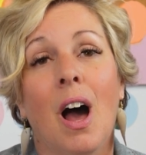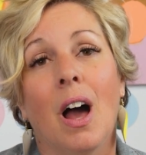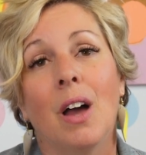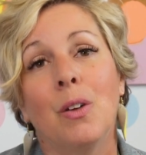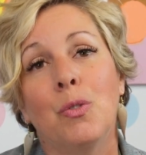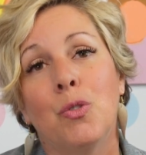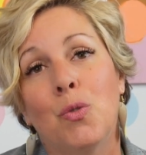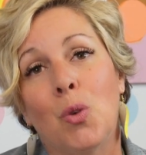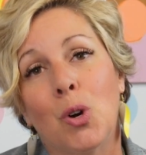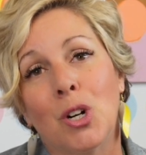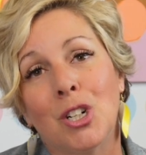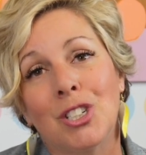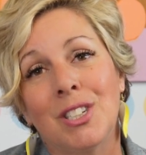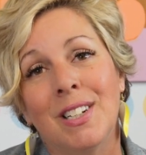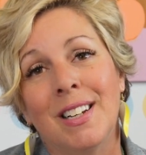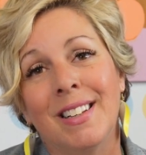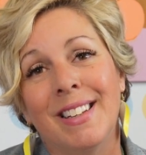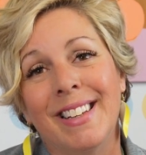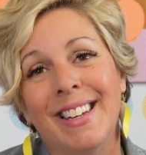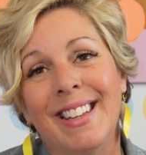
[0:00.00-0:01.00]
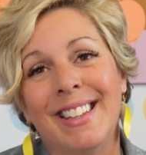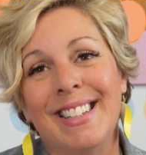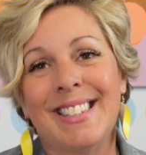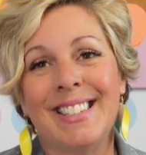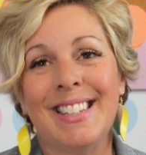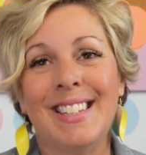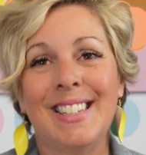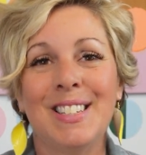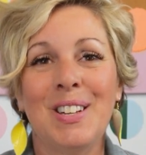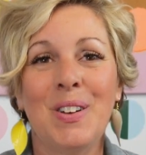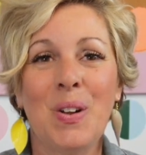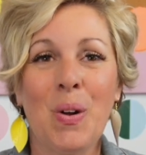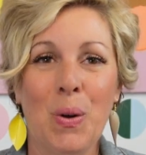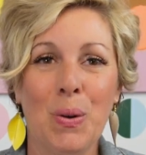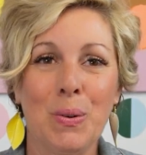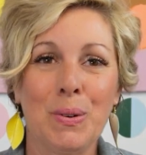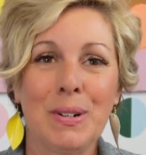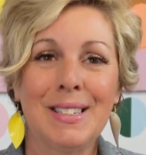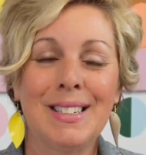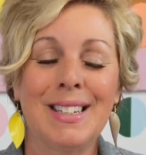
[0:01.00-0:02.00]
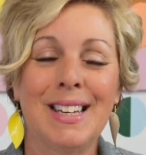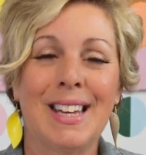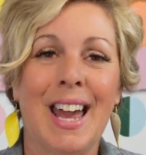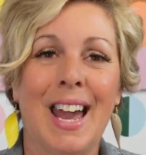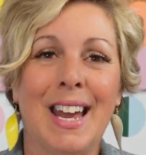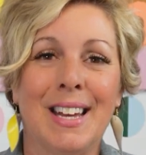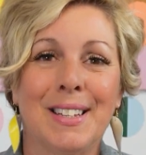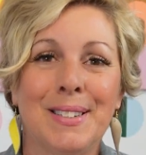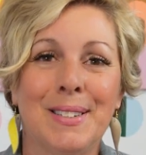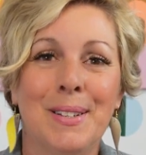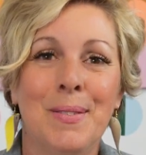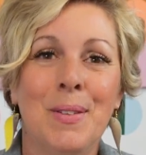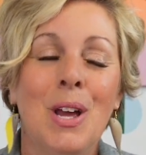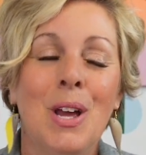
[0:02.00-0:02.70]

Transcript: unfortunately, this isn't always the case.